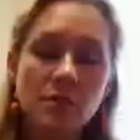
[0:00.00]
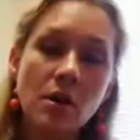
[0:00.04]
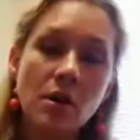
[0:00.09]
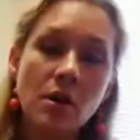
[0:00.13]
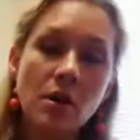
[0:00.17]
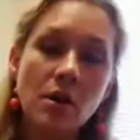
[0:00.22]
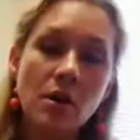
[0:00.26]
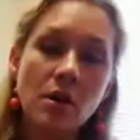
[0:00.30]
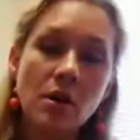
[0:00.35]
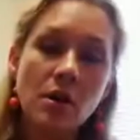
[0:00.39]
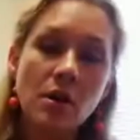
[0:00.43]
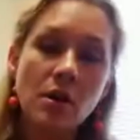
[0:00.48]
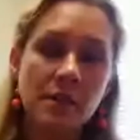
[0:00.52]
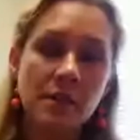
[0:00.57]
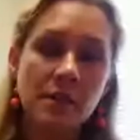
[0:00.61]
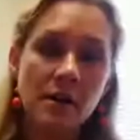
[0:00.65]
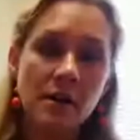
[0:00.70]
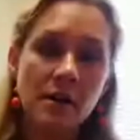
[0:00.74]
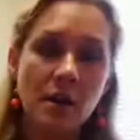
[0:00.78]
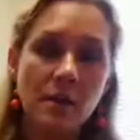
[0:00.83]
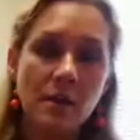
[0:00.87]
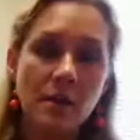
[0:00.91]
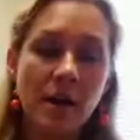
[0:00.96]
there was an
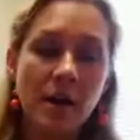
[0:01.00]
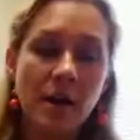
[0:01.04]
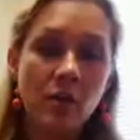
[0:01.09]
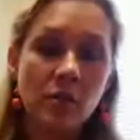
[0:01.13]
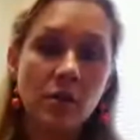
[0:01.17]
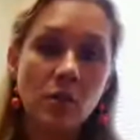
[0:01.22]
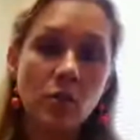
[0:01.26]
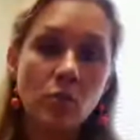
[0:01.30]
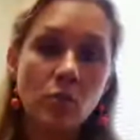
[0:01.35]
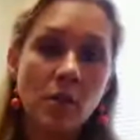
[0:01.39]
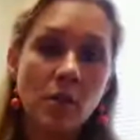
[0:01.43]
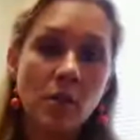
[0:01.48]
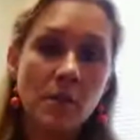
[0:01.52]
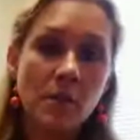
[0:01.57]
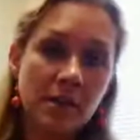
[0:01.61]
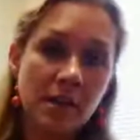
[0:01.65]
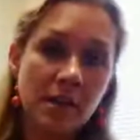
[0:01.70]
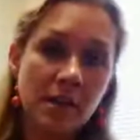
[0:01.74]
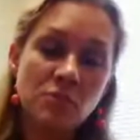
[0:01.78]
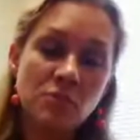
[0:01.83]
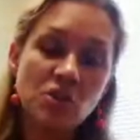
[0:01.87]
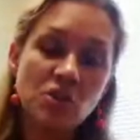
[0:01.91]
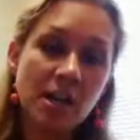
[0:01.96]
article in there about
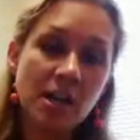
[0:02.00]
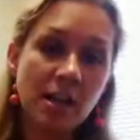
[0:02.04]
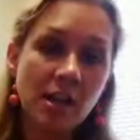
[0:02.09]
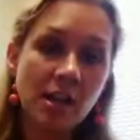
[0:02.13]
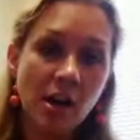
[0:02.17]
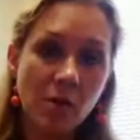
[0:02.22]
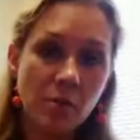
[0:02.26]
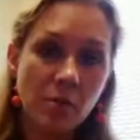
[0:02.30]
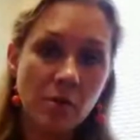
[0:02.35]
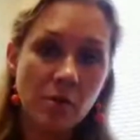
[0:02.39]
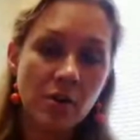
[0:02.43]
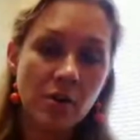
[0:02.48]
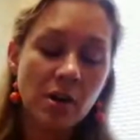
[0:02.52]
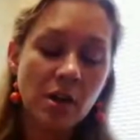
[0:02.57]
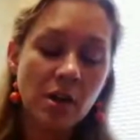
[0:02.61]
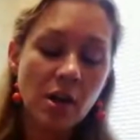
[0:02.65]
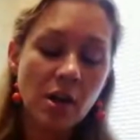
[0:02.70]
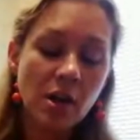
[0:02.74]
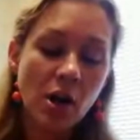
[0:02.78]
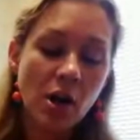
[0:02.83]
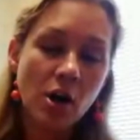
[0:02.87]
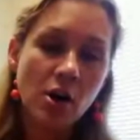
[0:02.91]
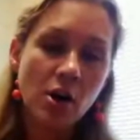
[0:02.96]
a woman named Jenny
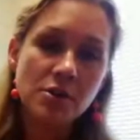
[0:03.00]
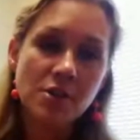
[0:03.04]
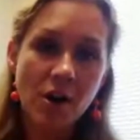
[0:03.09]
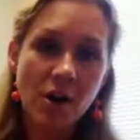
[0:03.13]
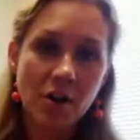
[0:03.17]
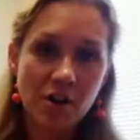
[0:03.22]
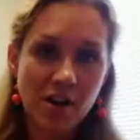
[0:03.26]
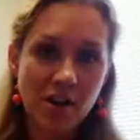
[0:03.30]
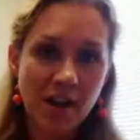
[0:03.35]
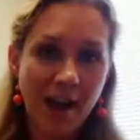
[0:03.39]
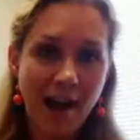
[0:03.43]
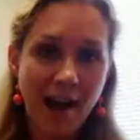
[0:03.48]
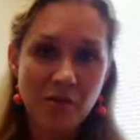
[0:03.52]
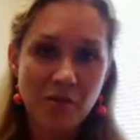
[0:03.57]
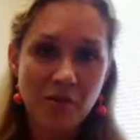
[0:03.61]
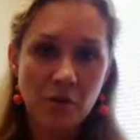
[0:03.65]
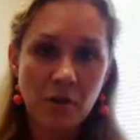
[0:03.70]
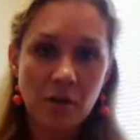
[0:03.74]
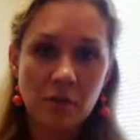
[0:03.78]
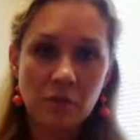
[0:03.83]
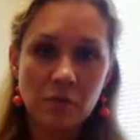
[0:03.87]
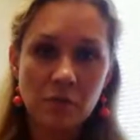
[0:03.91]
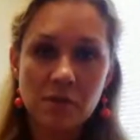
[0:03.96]
Hubbard. Her
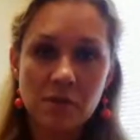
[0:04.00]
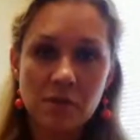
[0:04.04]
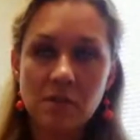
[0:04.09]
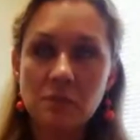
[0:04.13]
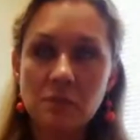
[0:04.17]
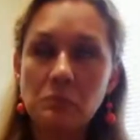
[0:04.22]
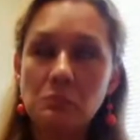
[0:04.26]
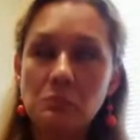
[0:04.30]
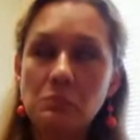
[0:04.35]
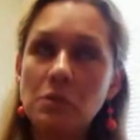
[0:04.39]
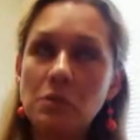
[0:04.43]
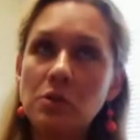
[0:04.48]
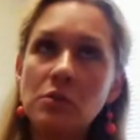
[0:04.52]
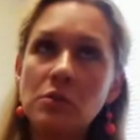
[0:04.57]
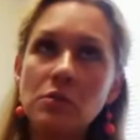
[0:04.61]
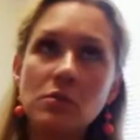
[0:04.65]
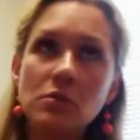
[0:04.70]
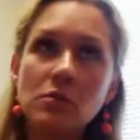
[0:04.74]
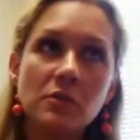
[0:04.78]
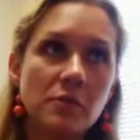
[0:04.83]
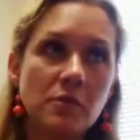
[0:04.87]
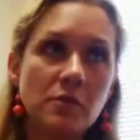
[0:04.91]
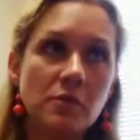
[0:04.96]
daughter Catherine was this
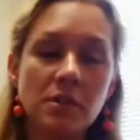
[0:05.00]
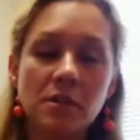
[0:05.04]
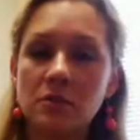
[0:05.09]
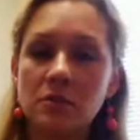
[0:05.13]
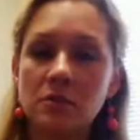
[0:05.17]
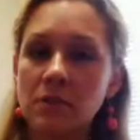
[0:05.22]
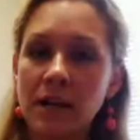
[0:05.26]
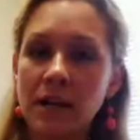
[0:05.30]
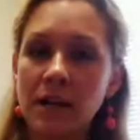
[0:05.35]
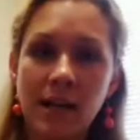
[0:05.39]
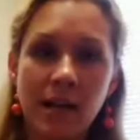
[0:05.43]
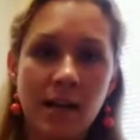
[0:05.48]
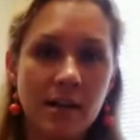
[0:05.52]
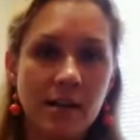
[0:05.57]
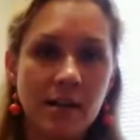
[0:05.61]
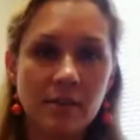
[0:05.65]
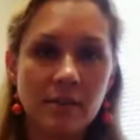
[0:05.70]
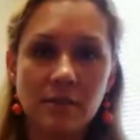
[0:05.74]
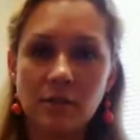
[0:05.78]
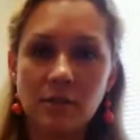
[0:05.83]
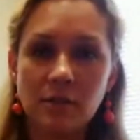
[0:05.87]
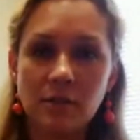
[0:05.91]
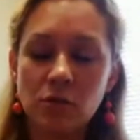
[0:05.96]
beautiful
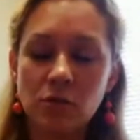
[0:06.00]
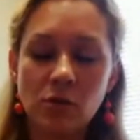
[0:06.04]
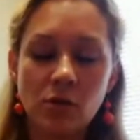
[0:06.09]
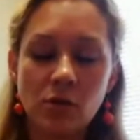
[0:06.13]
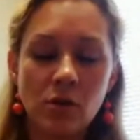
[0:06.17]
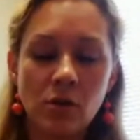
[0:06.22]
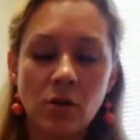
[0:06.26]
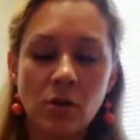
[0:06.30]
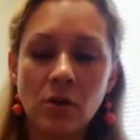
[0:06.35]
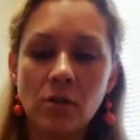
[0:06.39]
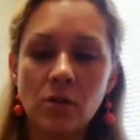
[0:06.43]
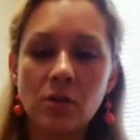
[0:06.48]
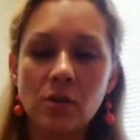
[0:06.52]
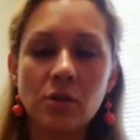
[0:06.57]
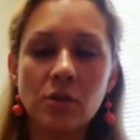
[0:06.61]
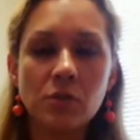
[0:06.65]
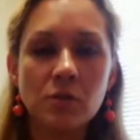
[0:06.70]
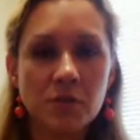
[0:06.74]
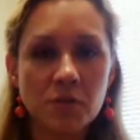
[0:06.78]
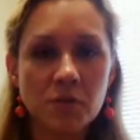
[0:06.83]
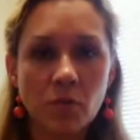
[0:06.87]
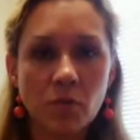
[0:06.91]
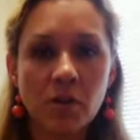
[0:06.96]
little redheaded little
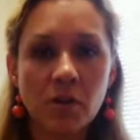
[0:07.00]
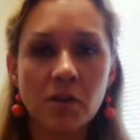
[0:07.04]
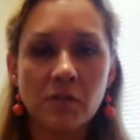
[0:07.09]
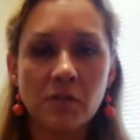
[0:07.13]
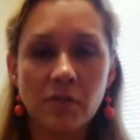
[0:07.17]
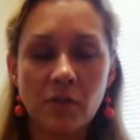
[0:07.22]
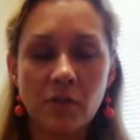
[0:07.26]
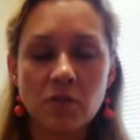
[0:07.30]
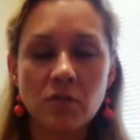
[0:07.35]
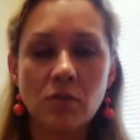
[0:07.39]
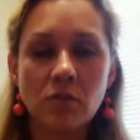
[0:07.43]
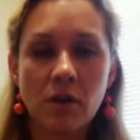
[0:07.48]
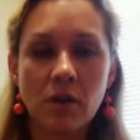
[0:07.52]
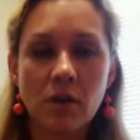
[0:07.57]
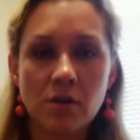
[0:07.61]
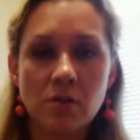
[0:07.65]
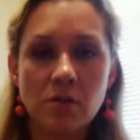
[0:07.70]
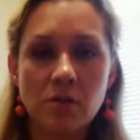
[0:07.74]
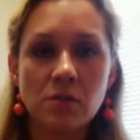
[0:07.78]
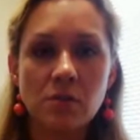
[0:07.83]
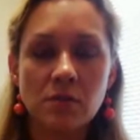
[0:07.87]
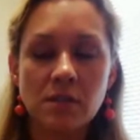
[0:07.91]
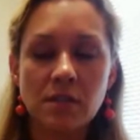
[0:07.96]
girl who was one of the
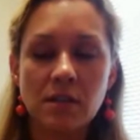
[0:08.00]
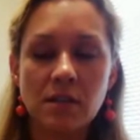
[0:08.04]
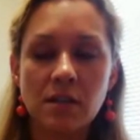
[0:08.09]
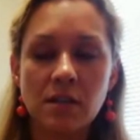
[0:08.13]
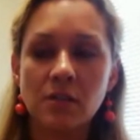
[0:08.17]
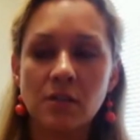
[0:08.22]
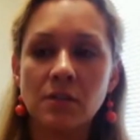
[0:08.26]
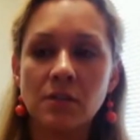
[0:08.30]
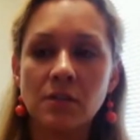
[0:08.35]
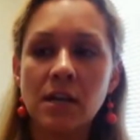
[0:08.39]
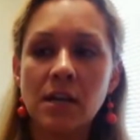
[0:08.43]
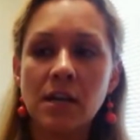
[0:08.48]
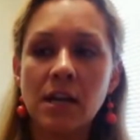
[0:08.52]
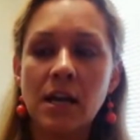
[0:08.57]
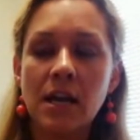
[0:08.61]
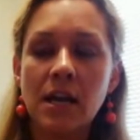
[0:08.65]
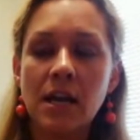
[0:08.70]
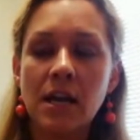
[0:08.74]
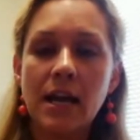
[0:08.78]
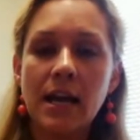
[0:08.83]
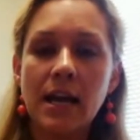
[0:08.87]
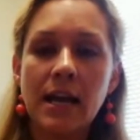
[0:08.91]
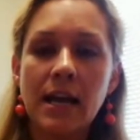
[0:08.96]
first graders who was
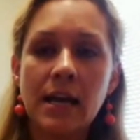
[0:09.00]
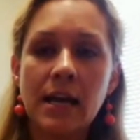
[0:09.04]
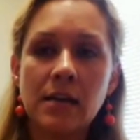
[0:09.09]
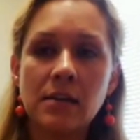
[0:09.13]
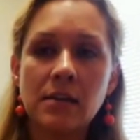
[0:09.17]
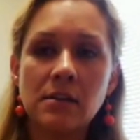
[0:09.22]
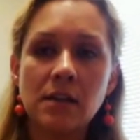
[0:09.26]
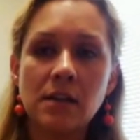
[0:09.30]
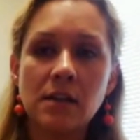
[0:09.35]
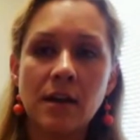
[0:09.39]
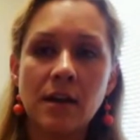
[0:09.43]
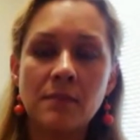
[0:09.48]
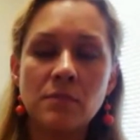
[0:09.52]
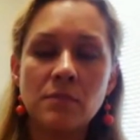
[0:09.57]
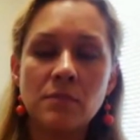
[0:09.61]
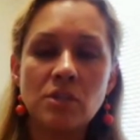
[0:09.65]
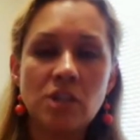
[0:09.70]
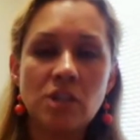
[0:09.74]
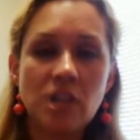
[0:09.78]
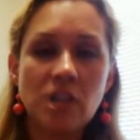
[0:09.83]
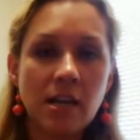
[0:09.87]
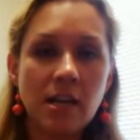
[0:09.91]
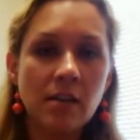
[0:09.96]
killed. And
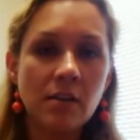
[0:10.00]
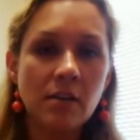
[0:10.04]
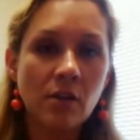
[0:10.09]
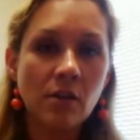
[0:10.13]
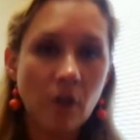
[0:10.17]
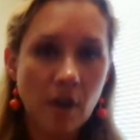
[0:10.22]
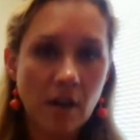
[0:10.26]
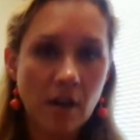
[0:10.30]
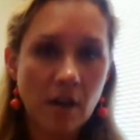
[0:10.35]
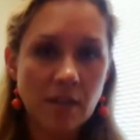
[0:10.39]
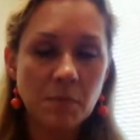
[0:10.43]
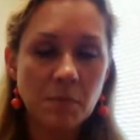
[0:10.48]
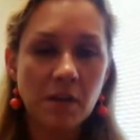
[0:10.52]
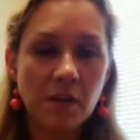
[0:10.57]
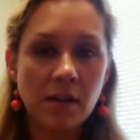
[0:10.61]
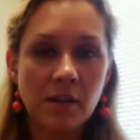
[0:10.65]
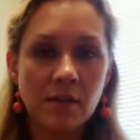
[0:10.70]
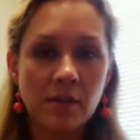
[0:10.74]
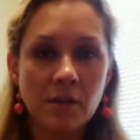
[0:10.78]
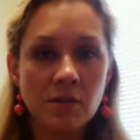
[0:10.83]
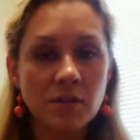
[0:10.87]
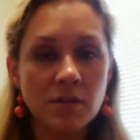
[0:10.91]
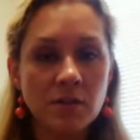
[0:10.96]
um, Jenny and her
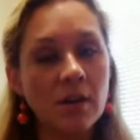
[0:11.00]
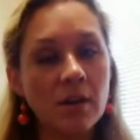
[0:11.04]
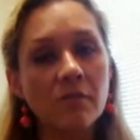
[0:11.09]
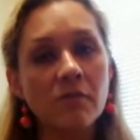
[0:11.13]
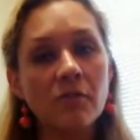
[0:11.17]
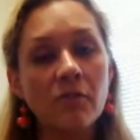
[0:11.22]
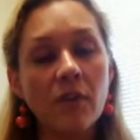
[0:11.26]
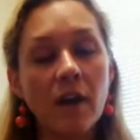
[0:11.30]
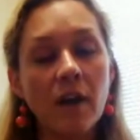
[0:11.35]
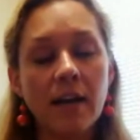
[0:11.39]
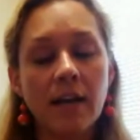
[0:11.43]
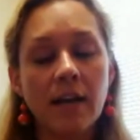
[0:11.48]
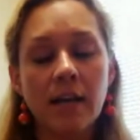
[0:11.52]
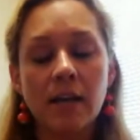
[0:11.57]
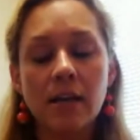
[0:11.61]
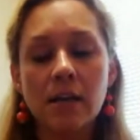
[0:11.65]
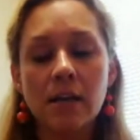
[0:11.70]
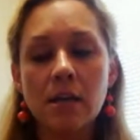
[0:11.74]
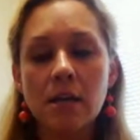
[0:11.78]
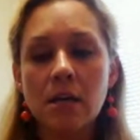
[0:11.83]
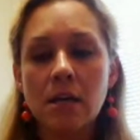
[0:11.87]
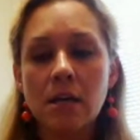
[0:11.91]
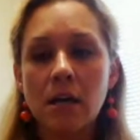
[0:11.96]
husband and their son
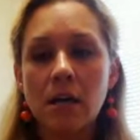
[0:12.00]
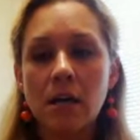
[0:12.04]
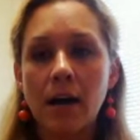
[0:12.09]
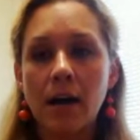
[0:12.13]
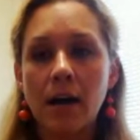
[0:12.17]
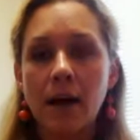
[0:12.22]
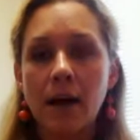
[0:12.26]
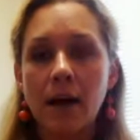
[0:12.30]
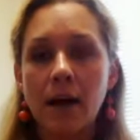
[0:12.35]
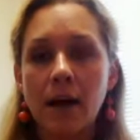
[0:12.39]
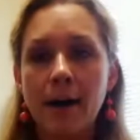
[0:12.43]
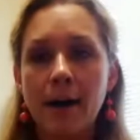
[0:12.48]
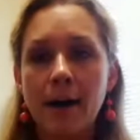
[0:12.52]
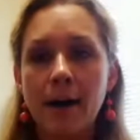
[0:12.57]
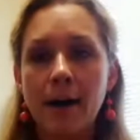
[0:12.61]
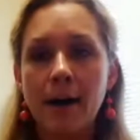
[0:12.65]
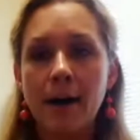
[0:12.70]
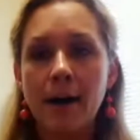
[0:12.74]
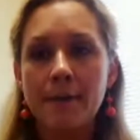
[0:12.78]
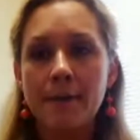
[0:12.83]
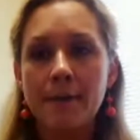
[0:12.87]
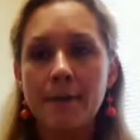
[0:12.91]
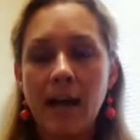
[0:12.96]
Freddie um,
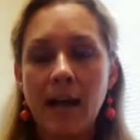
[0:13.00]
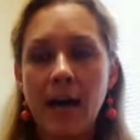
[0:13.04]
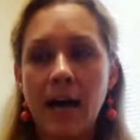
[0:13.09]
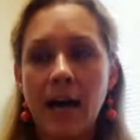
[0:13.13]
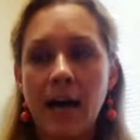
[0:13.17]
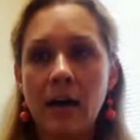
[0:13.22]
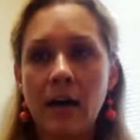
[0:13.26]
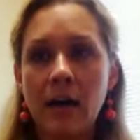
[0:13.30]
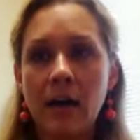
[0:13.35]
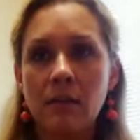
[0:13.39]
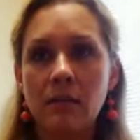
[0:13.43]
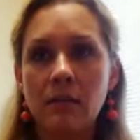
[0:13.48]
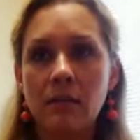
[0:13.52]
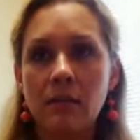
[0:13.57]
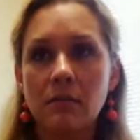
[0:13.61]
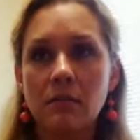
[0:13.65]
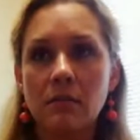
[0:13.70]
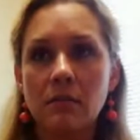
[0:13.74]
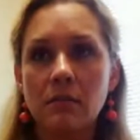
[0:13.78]
had